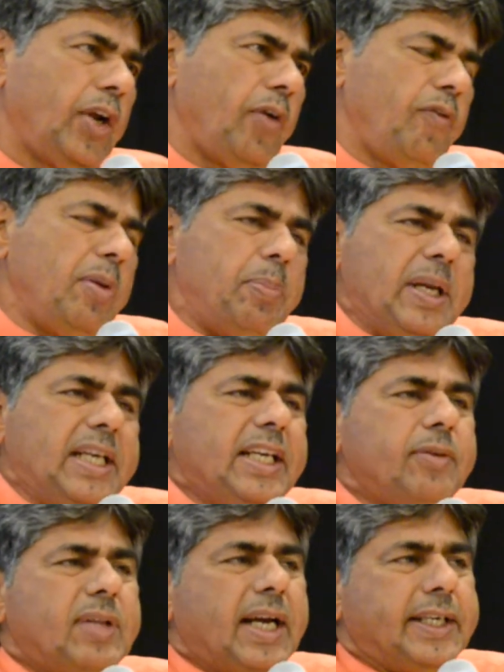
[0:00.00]
We
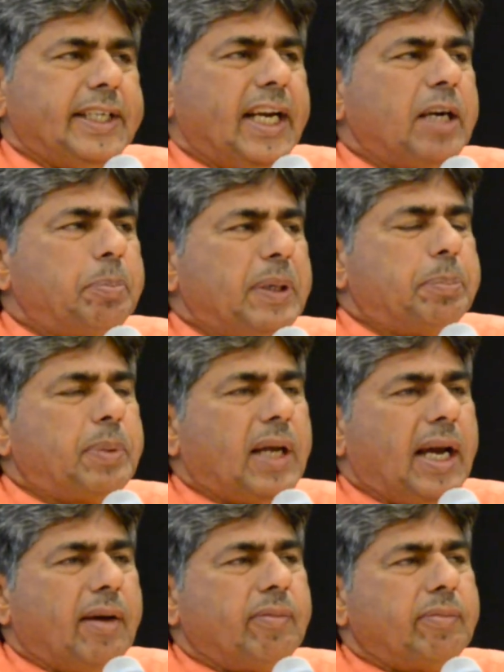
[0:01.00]
believe that young people
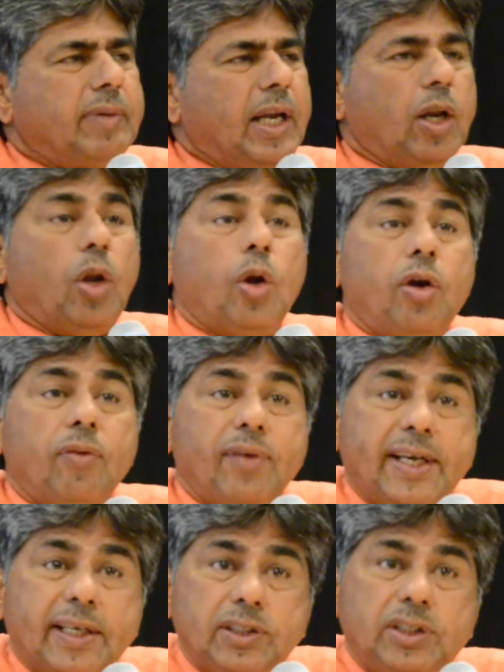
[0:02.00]
have a lot of
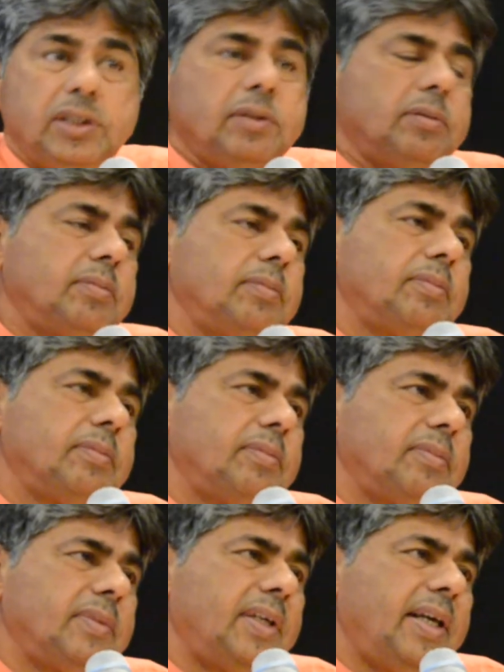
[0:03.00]
energy,
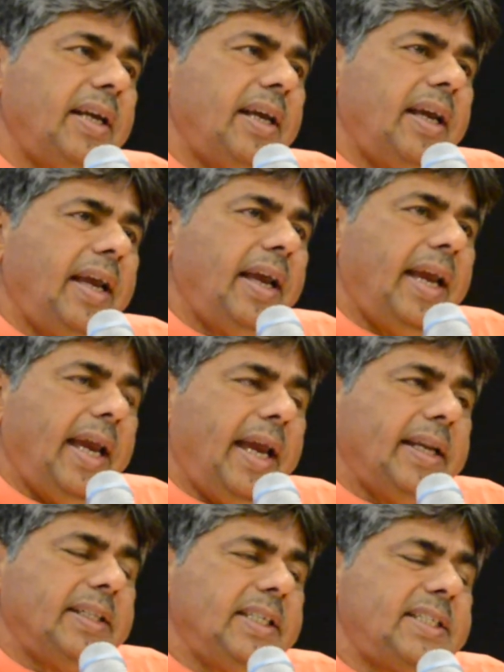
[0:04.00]

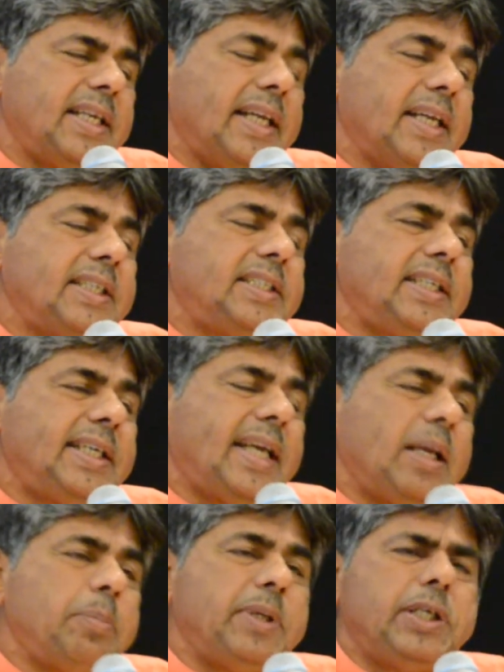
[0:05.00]
and this energy
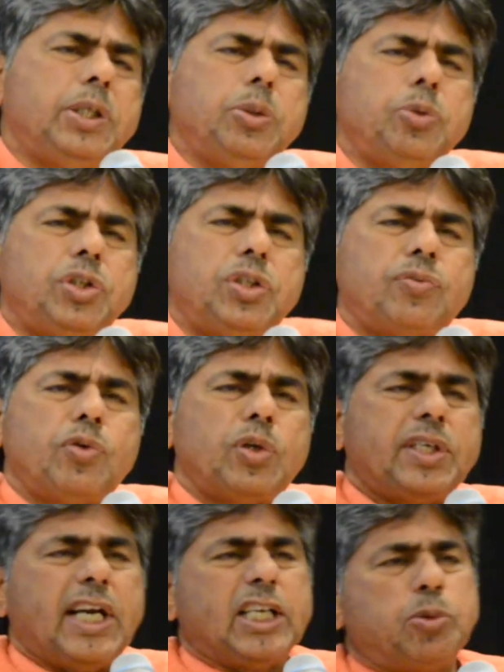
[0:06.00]
can be used for
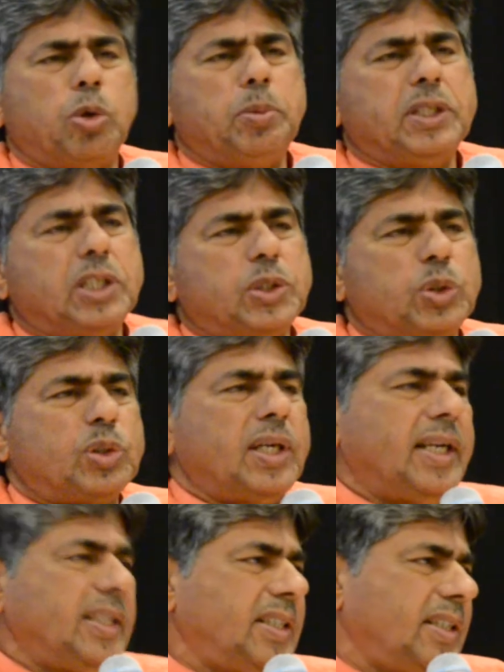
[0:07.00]
transforming the
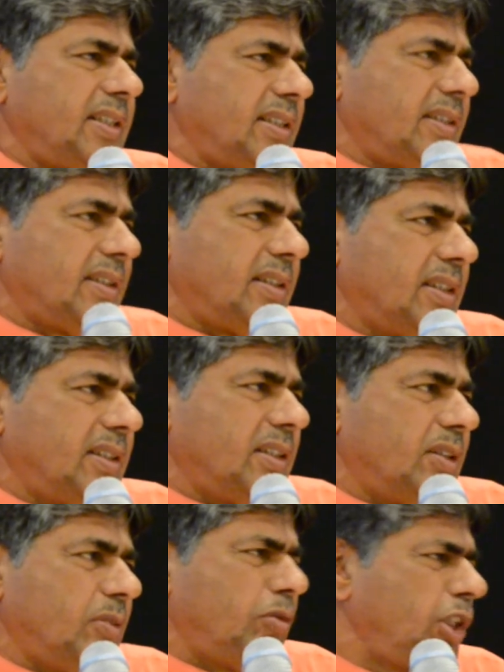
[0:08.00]
society.
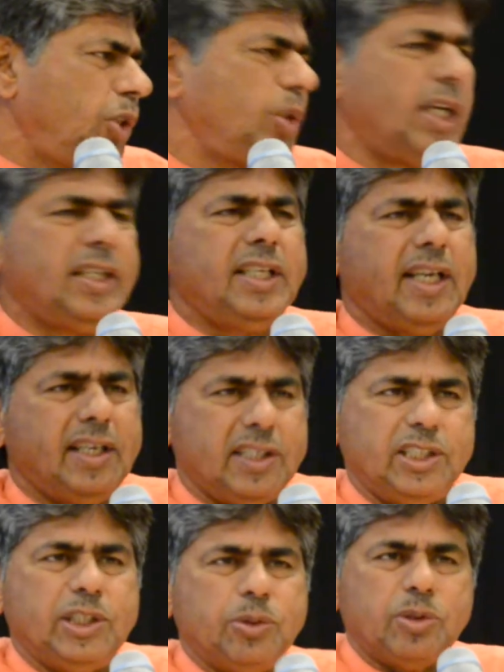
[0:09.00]
Where do you get the
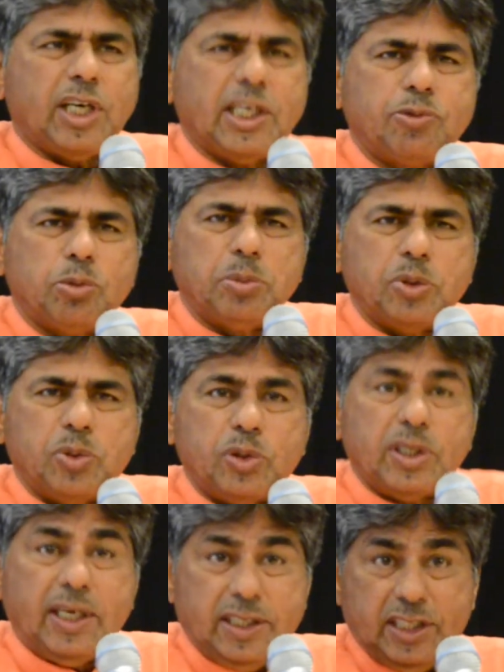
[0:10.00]
energy to transform the
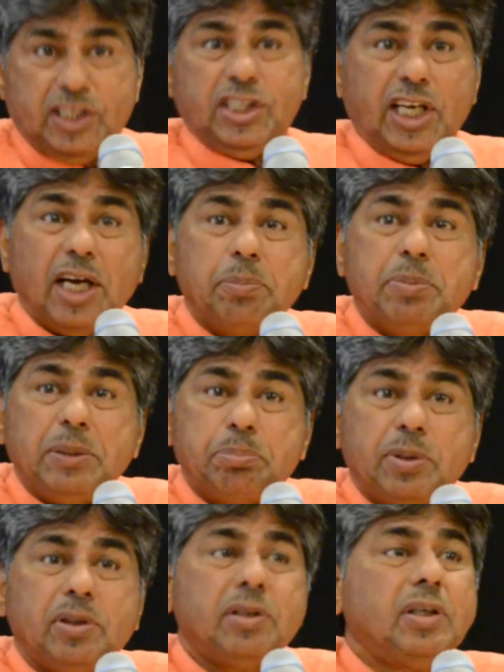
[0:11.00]
society? These young
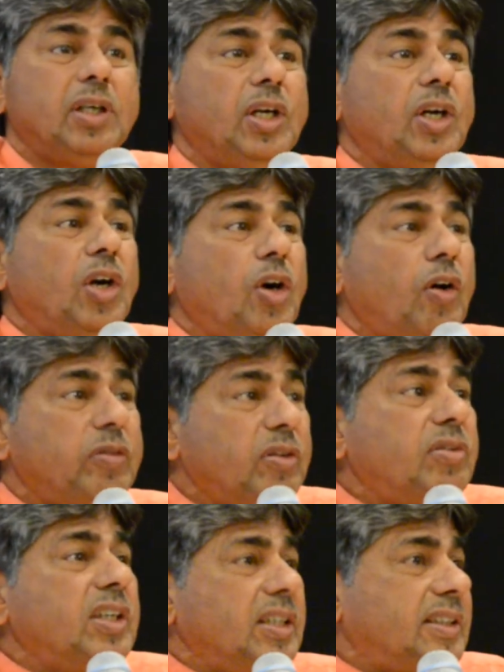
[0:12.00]
people of the
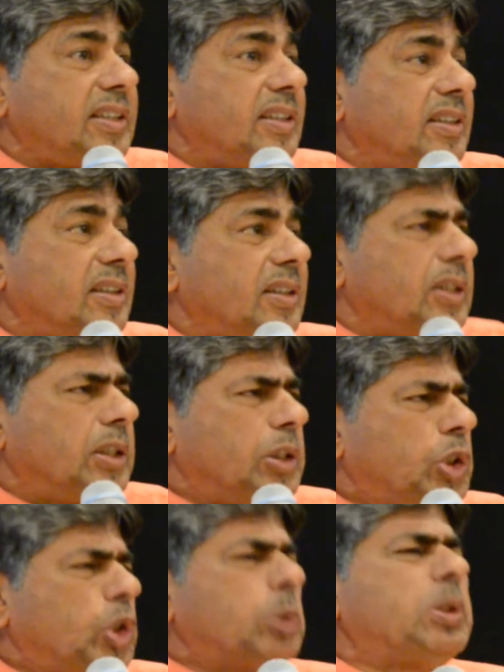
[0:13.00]
world,
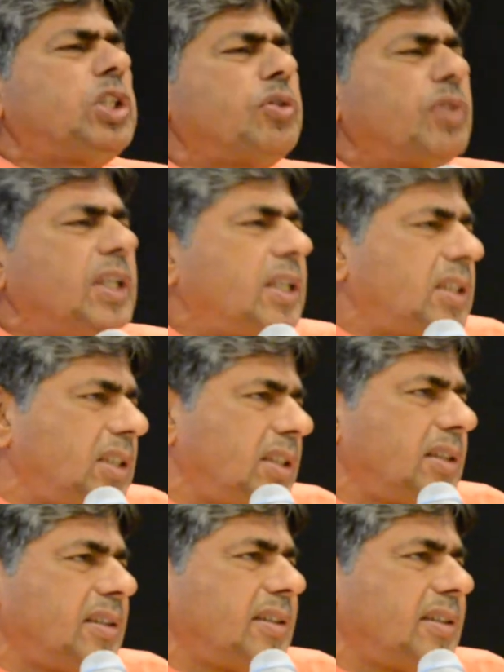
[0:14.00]
so much of energy.